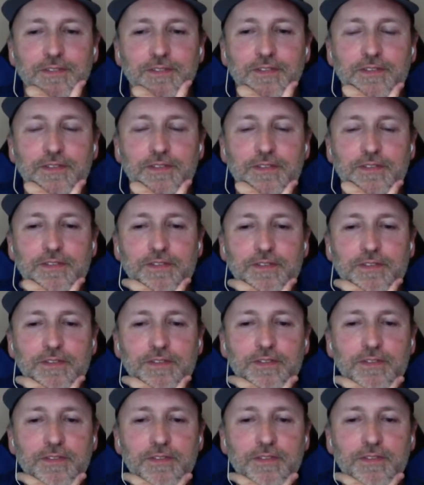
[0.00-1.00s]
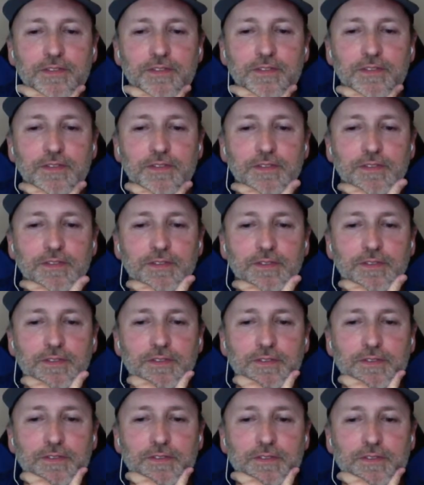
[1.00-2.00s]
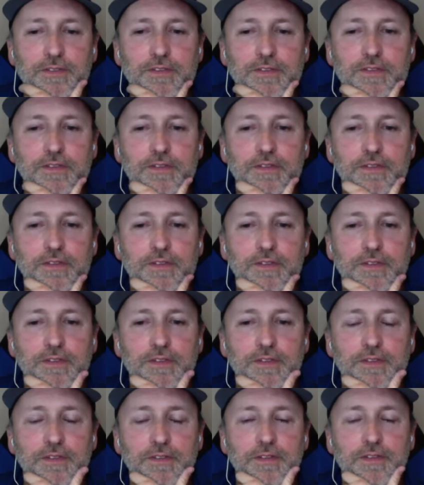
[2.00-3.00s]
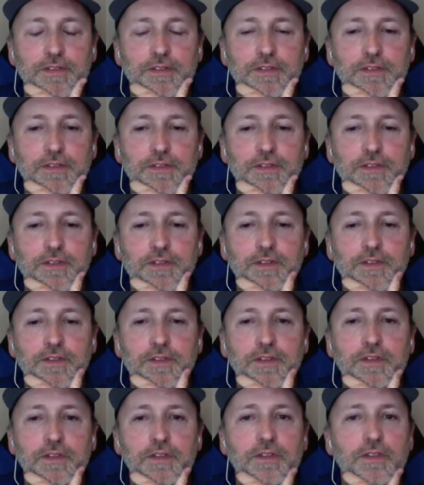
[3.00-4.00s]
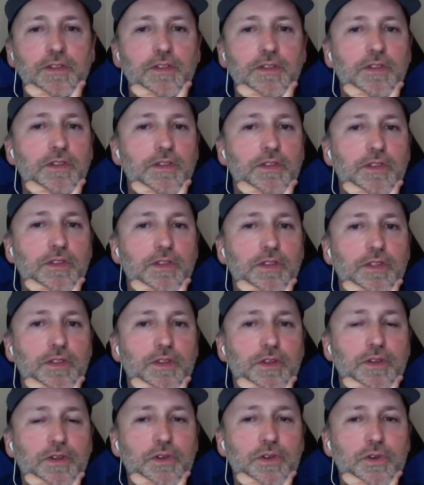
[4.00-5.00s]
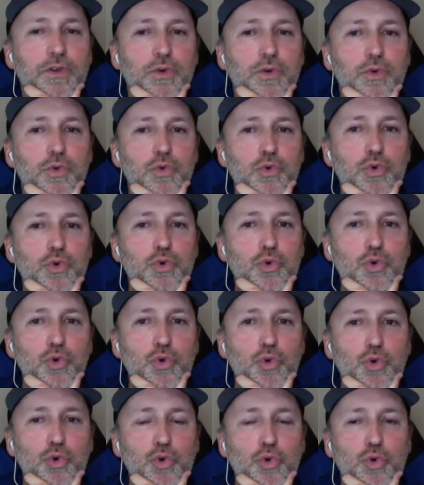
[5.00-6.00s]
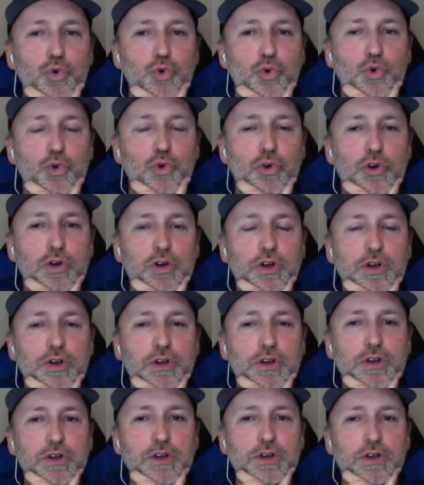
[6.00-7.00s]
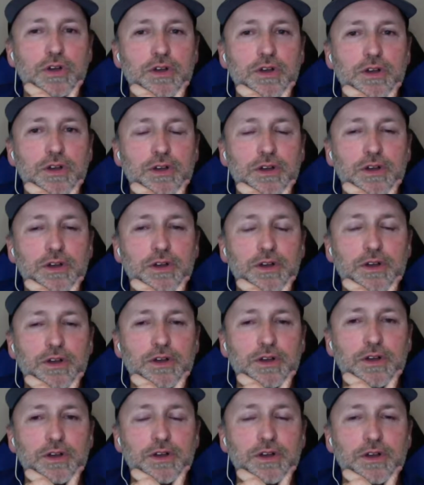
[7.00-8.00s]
The person shown says nothing.